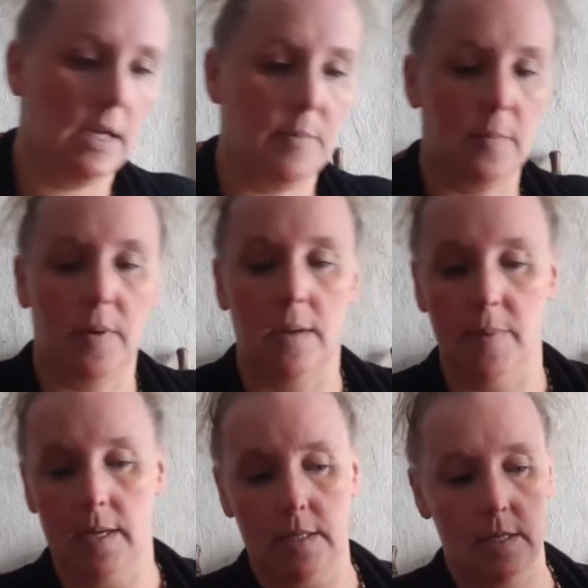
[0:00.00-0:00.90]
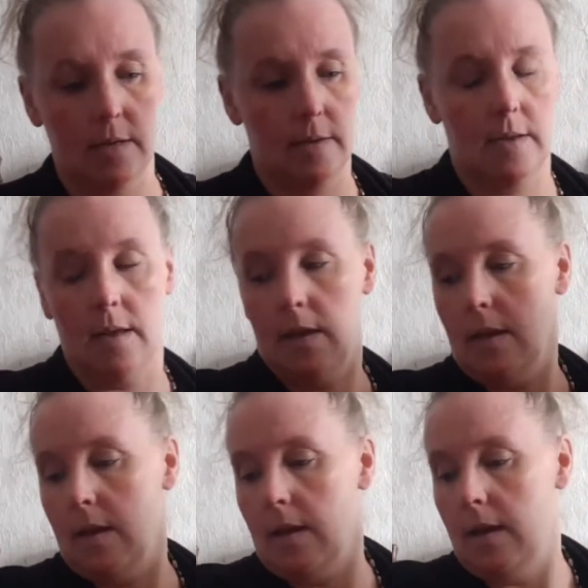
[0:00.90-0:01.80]
Bit by bit.
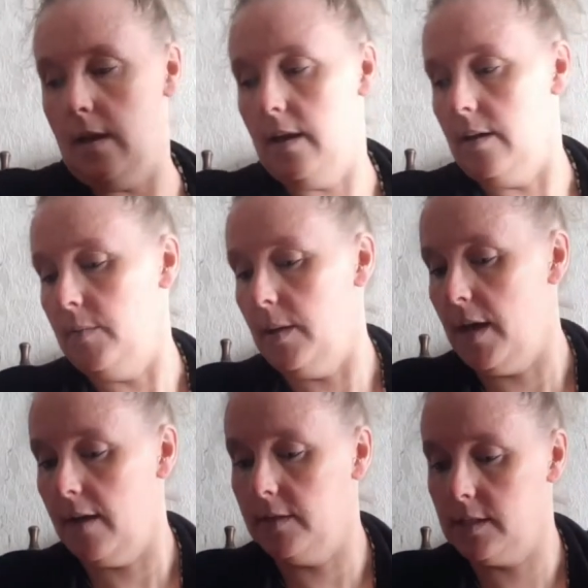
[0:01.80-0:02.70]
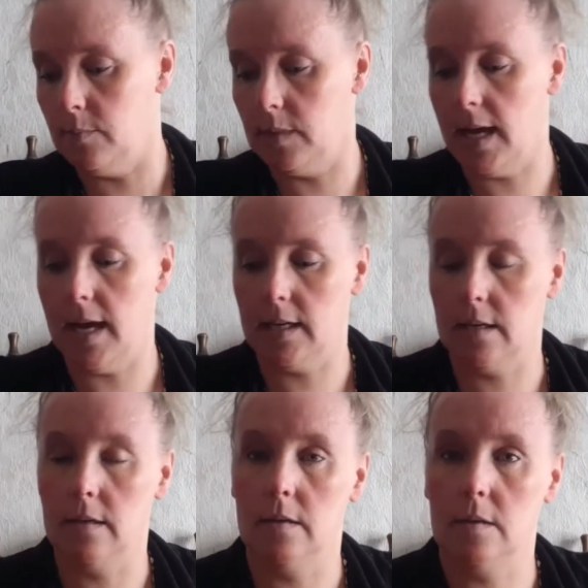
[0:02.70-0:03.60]
I'm having some black
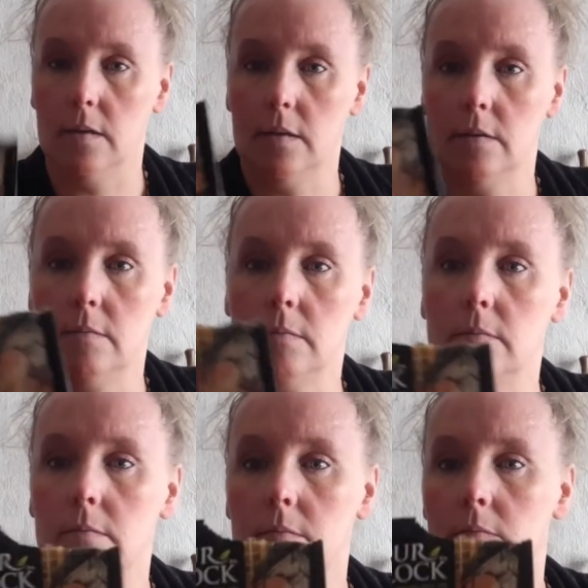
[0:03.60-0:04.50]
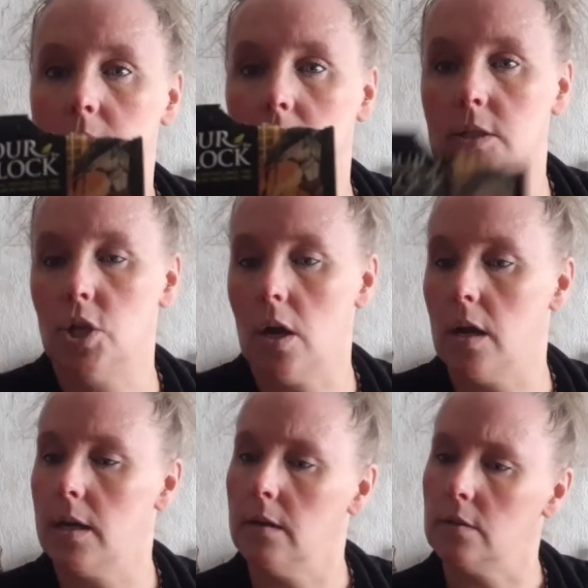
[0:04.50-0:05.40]
tea
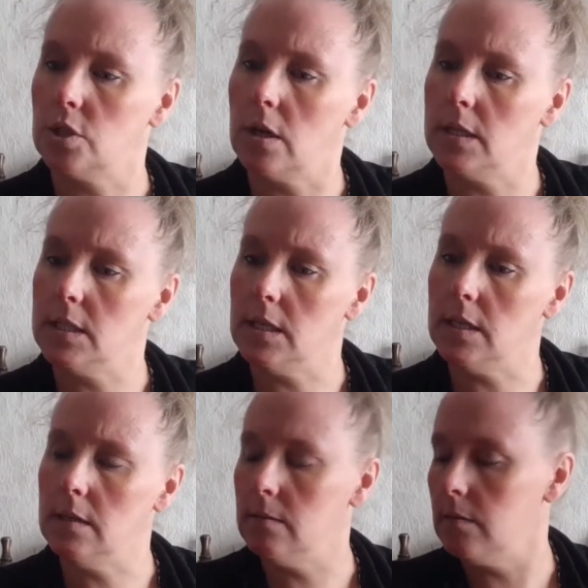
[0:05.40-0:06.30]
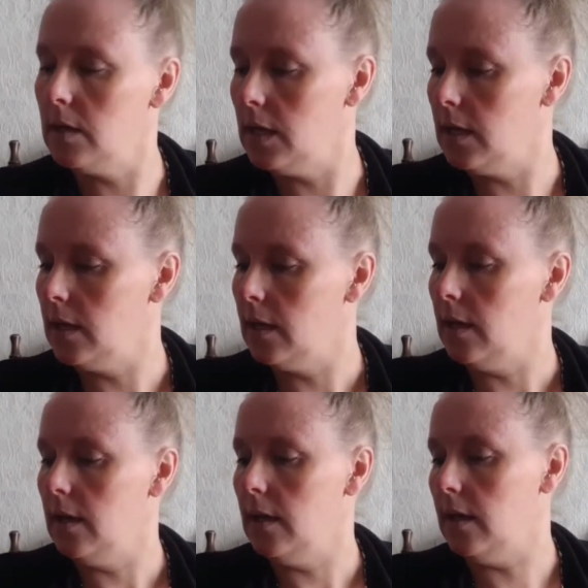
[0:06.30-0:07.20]
chai or chai tea,
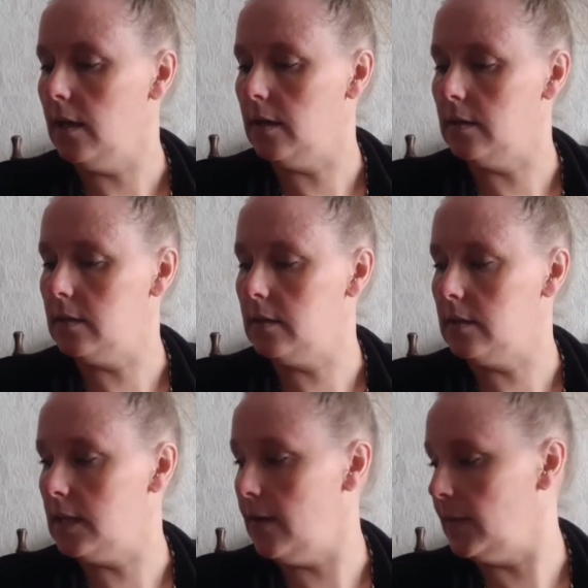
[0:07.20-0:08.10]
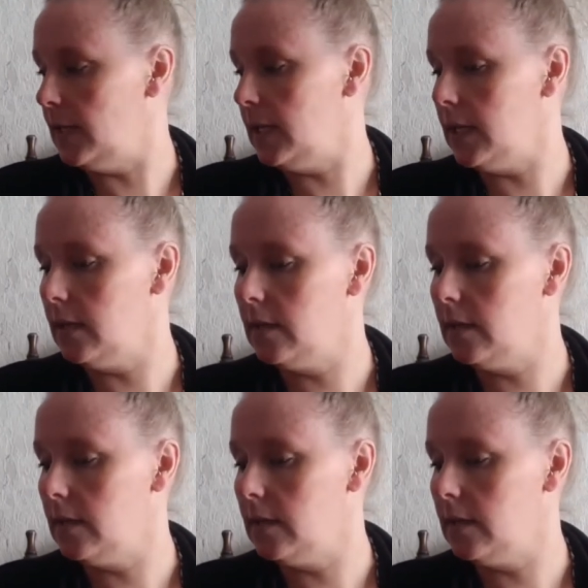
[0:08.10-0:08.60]
and it's heavenly.